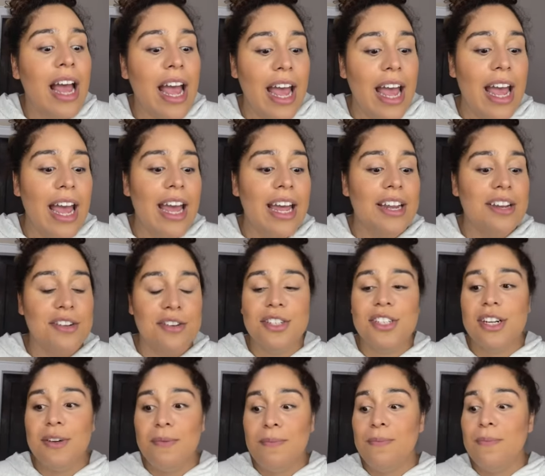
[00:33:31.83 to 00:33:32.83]
And
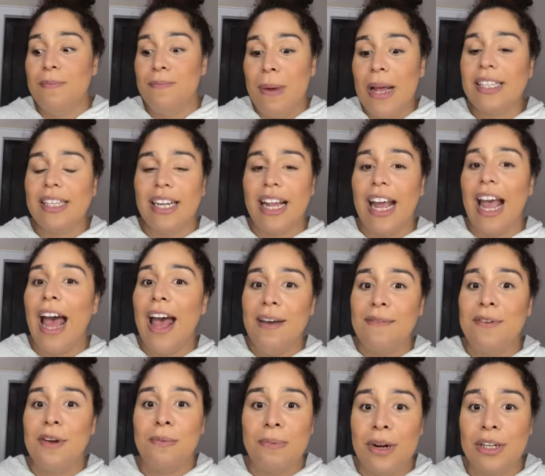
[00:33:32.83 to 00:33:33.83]
you should basically
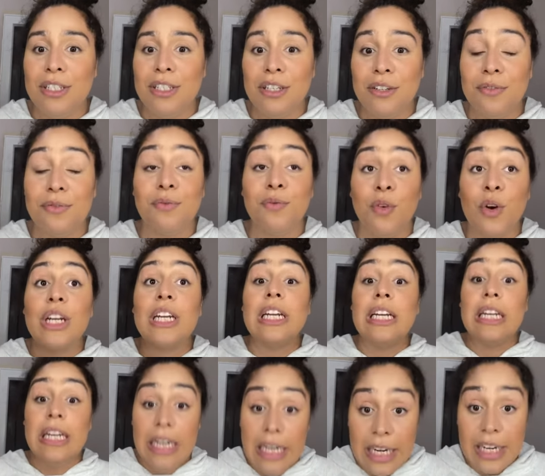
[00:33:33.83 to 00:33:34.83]
have your brushes for
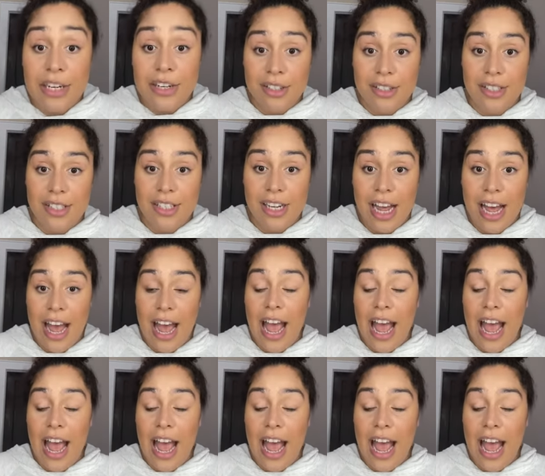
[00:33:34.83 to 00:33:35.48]
years